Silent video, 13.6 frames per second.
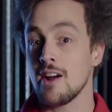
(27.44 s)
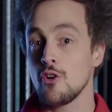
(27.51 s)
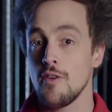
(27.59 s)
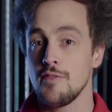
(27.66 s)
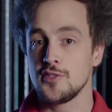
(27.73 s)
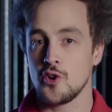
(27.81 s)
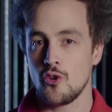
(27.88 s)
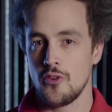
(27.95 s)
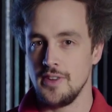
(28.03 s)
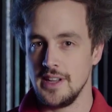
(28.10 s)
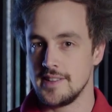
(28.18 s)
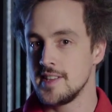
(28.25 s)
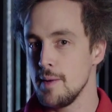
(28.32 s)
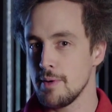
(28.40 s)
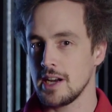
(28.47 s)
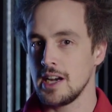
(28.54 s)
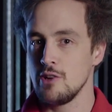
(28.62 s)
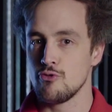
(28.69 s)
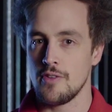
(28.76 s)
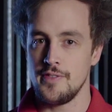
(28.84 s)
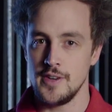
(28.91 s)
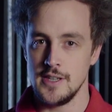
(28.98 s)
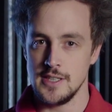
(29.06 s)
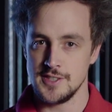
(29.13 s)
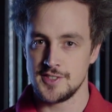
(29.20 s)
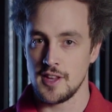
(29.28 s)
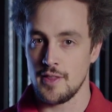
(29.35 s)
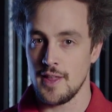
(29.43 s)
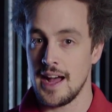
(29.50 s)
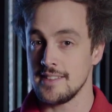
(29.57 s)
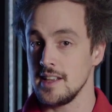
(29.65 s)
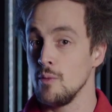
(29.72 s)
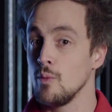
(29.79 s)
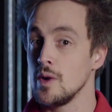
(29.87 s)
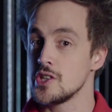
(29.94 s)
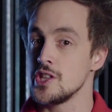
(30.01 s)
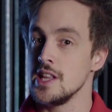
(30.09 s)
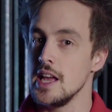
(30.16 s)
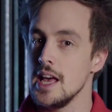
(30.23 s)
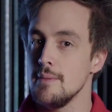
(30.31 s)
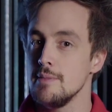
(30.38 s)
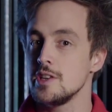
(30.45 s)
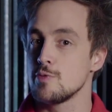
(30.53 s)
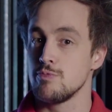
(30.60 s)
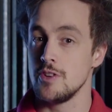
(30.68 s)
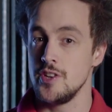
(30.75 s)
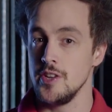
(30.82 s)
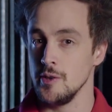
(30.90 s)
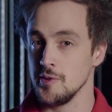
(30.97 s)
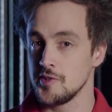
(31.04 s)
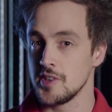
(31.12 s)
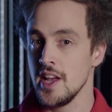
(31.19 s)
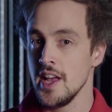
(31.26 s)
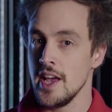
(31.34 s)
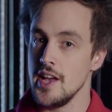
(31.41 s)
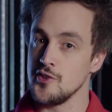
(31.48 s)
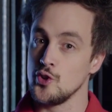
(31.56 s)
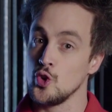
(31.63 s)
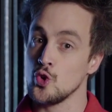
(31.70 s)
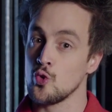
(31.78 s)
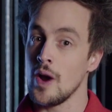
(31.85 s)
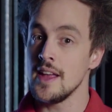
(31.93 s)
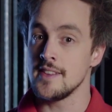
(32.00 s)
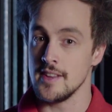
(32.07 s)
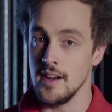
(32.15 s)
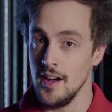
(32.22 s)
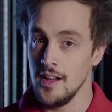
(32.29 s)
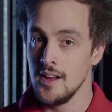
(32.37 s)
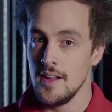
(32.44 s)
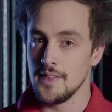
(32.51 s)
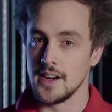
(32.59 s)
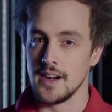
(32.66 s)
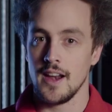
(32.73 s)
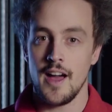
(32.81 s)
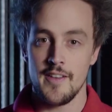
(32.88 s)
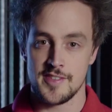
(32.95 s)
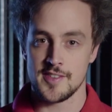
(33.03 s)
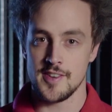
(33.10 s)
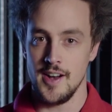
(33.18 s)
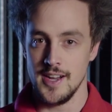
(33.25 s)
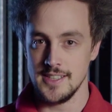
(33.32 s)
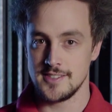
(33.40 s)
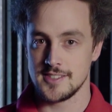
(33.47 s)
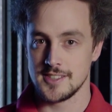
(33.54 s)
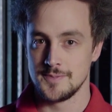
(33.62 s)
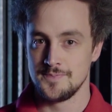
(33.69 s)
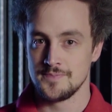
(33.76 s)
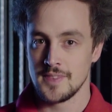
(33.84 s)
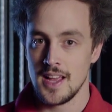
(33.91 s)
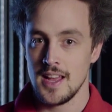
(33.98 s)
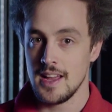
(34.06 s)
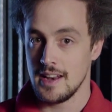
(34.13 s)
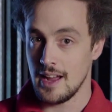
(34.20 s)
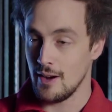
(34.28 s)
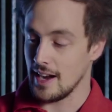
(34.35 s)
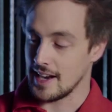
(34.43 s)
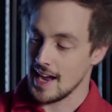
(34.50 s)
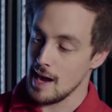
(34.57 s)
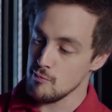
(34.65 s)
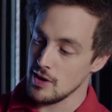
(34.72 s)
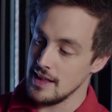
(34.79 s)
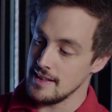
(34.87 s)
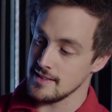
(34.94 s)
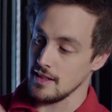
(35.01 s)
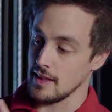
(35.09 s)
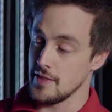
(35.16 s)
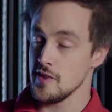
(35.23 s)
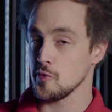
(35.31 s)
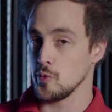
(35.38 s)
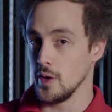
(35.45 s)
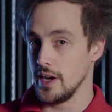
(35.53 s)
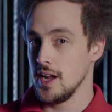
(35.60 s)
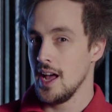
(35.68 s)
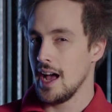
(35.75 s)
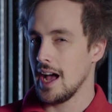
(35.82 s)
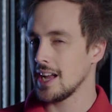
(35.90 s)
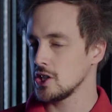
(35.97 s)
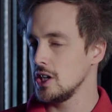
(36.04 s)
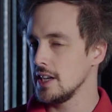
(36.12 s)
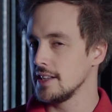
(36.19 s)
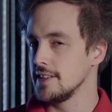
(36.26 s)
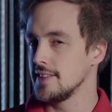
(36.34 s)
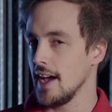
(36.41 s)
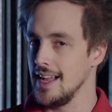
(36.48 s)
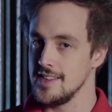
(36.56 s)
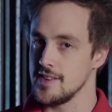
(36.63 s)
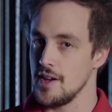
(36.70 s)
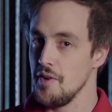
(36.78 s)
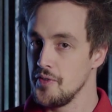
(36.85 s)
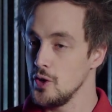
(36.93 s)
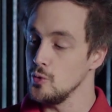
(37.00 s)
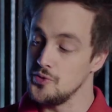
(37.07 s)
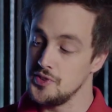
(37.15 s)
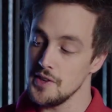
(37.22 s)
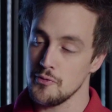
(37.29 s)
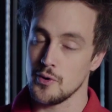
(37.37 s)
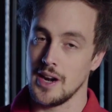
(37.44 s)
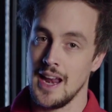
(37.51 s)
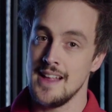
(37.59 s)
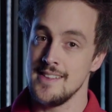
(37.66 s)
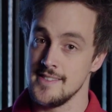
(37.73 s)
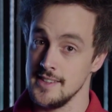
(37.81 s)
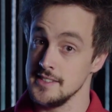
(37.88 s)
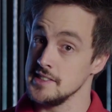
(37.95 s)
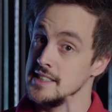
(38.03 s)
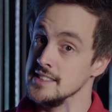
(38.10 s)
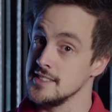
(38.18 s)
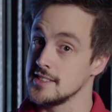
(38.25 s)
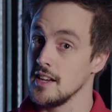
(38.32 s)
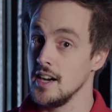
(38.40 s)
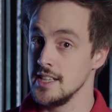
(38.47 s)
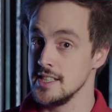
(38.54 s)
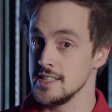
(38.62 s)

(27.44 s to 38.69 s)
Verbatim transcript: Macro photography typically refers to that in which the image produced is greater than life-sized. Now, a camera lens like this one actually contains a few different lenses inside